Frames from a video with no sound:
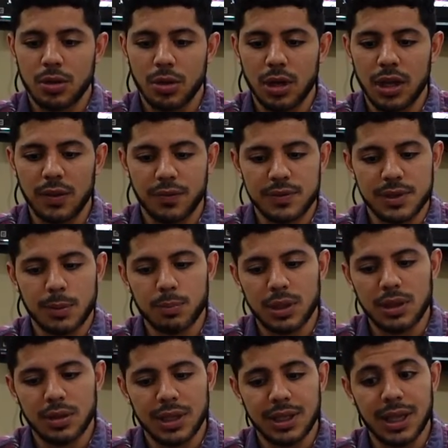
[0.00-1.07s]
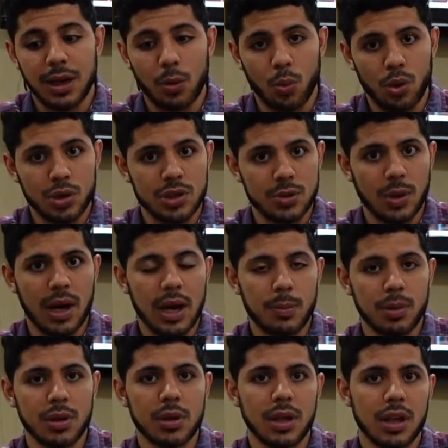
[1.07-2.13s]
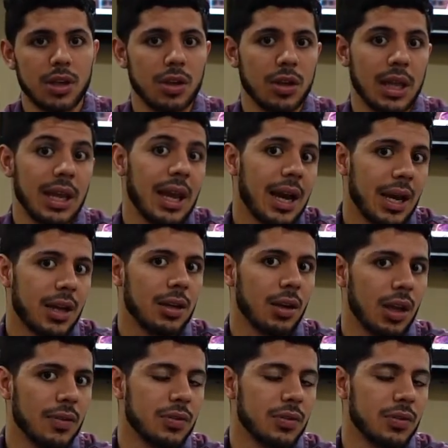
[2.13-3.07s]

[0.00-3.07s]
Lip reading: if something like that were to happen and they had life